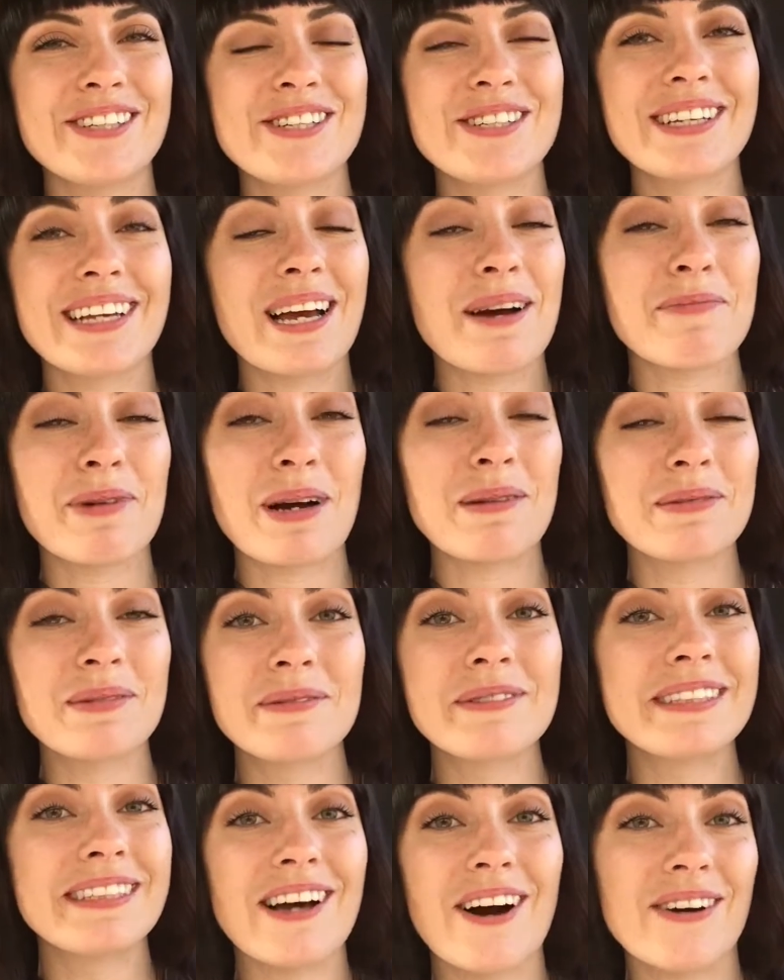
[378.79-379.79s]
She's like, I
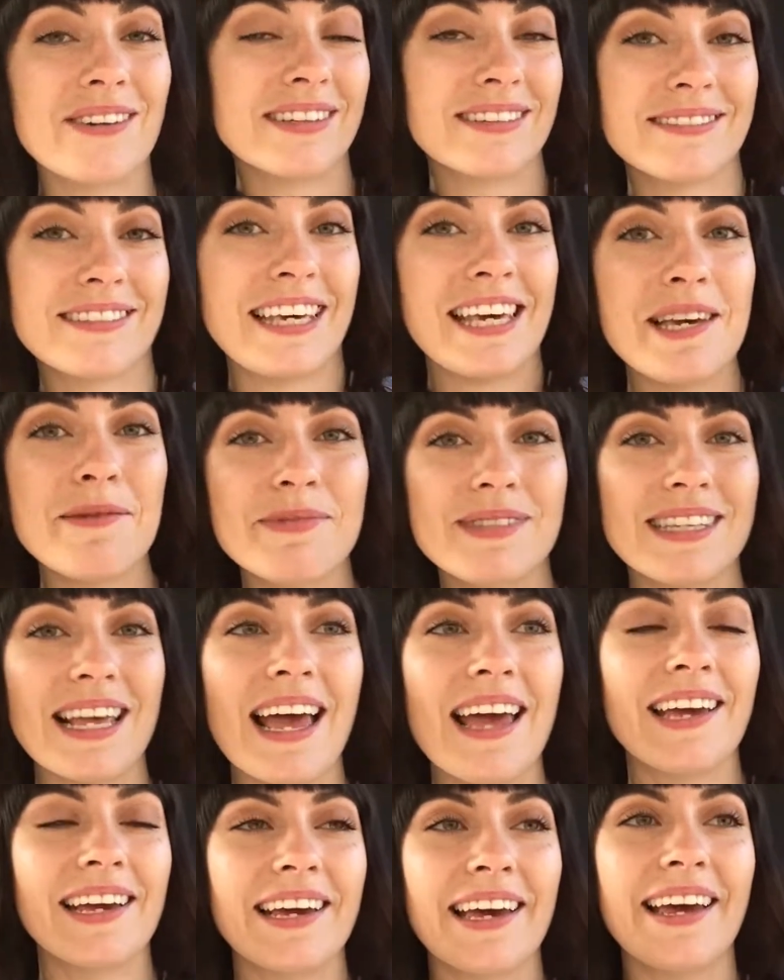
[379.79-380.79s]
probably keep
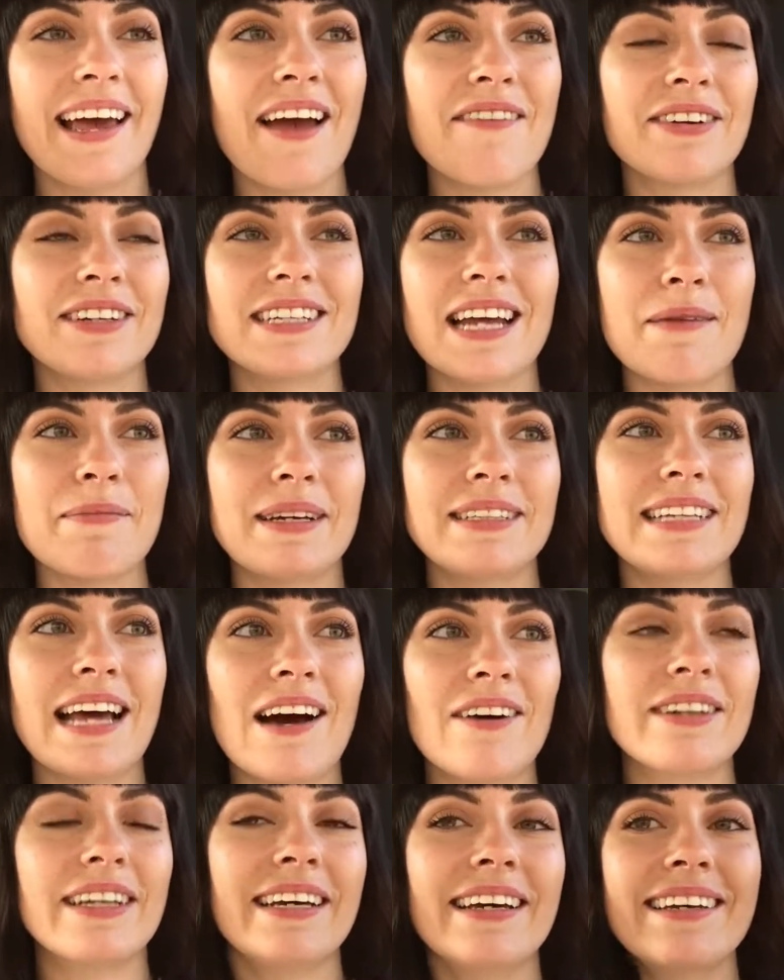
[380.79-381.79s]
saying it every time I
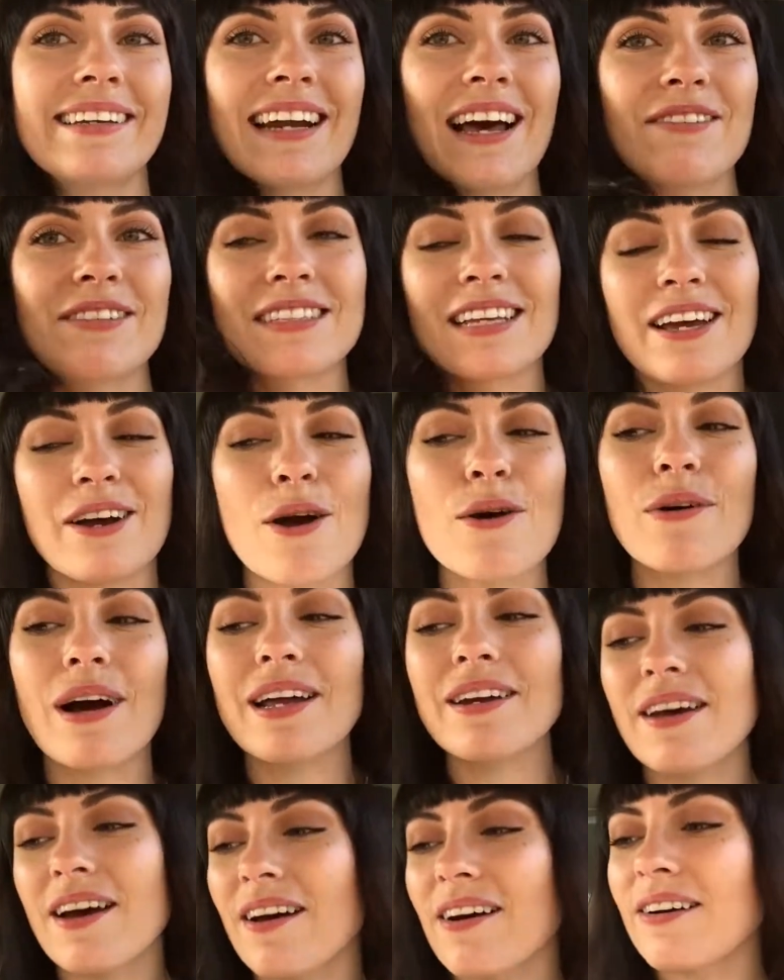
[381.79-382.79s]
doubt it. And I was like, oh,
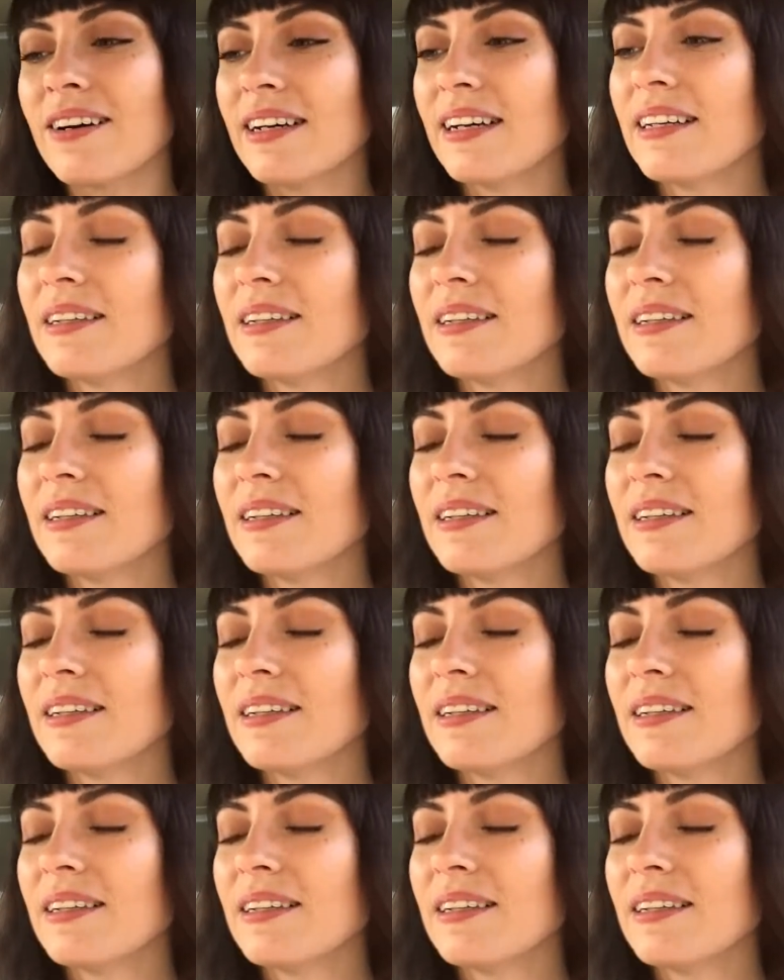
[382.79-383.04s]
I know.